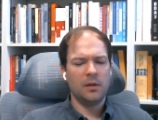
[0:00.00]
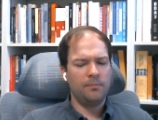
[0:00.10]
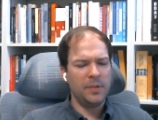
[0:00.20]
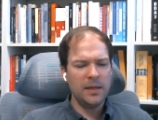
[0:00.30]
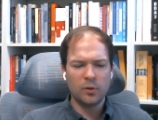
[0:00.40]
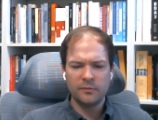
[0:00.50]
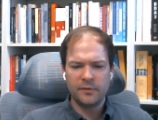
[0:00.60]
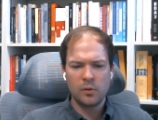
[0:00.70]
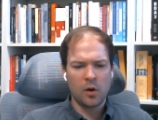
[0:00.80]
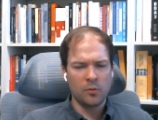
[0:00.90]
People
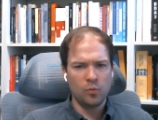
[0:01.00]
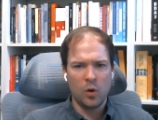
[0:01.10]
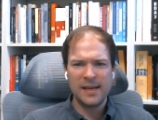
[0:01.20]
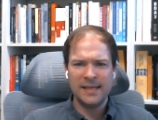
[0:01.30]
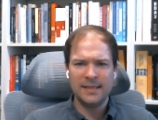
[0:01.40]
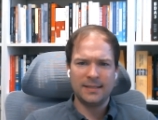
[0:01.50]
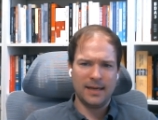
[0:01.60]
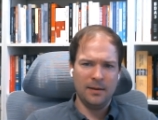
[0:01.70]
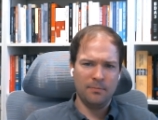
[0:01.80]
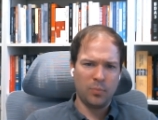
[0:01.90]
vote on what is
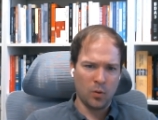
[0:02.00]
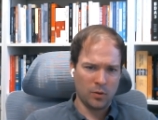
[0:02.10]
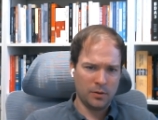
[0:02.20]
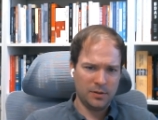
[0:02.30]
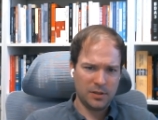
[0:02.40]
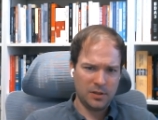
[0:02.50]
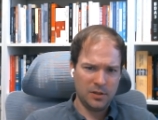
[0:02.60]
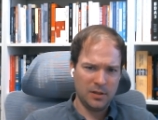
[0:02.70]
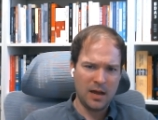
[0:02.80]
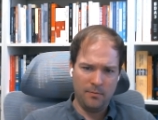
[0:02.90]
important to
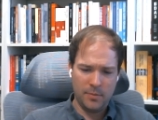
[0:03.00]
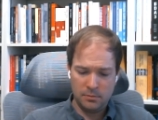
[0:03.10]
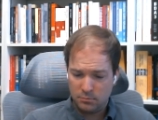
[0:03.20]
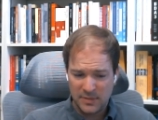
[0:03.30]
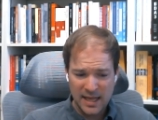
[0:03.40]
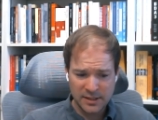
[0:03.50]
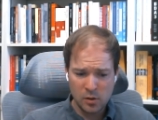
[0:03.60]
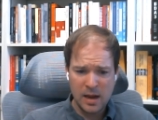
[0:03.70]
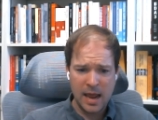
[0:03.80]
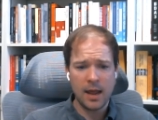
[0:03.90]
them, and that's
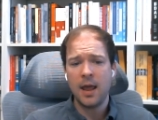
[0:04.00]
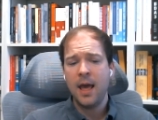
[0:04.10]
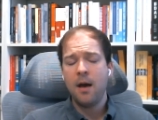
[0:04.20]
okay.